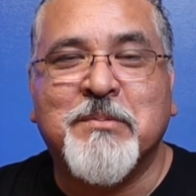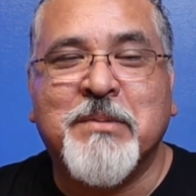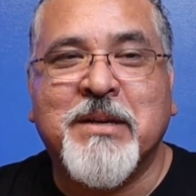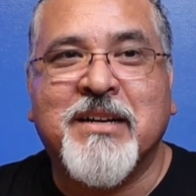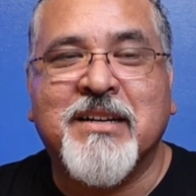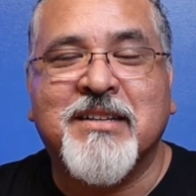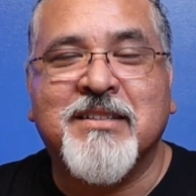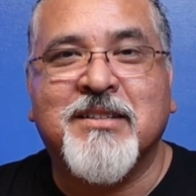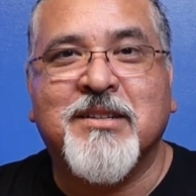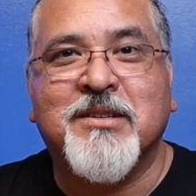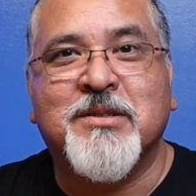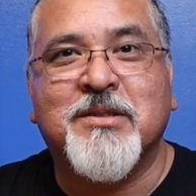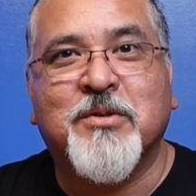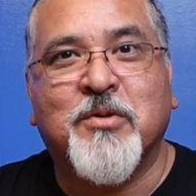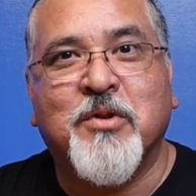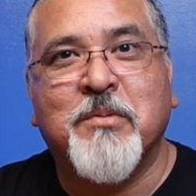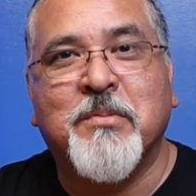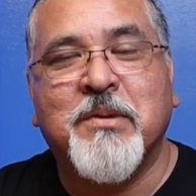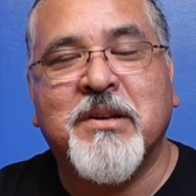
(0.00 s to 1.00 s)
because the
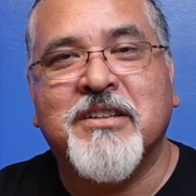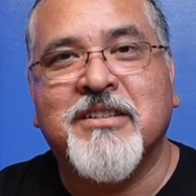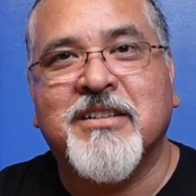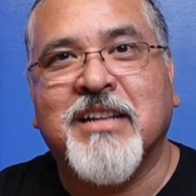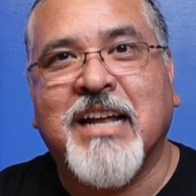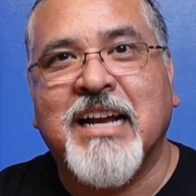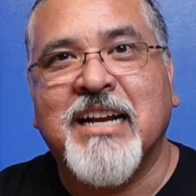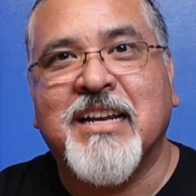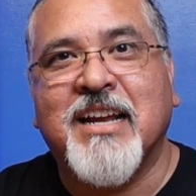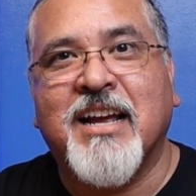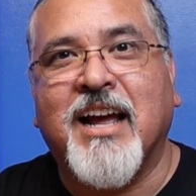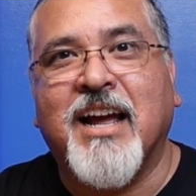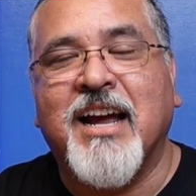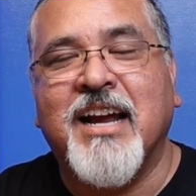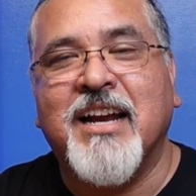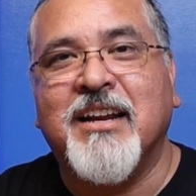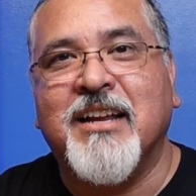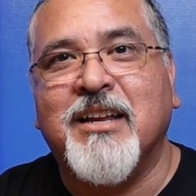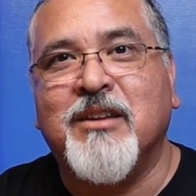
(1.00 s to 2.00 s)
scorpions like to
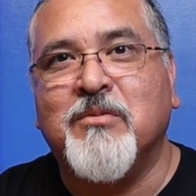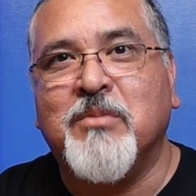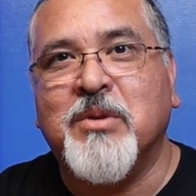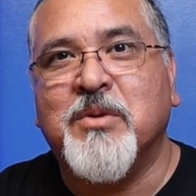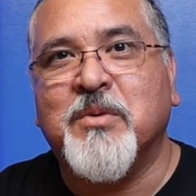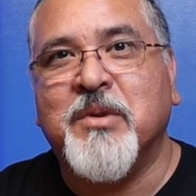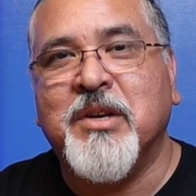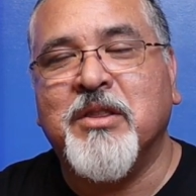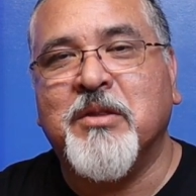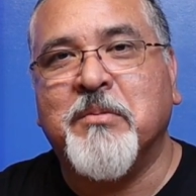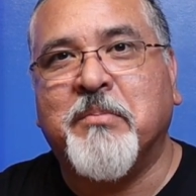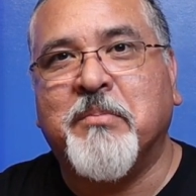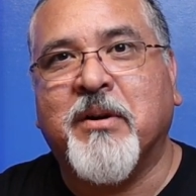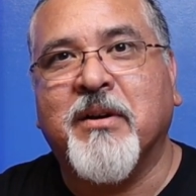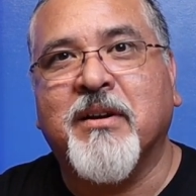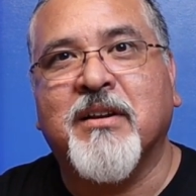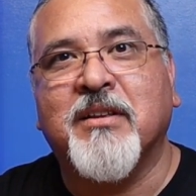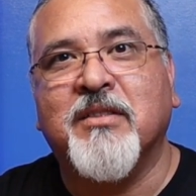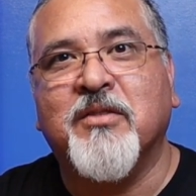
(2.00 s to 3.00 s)
hide in between the
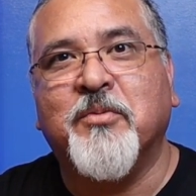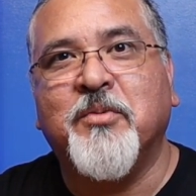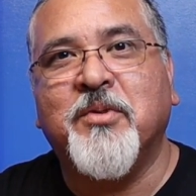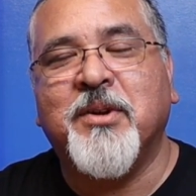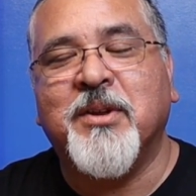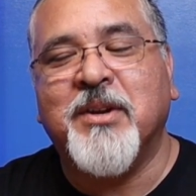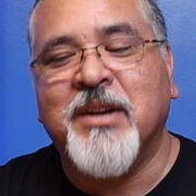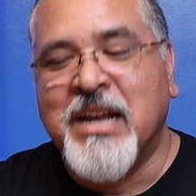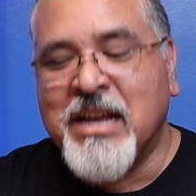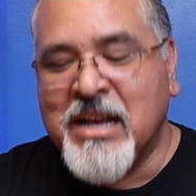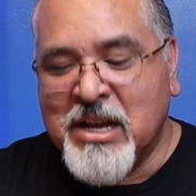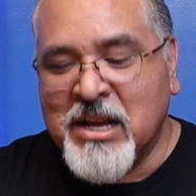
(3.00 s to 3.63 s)
bark and the wood.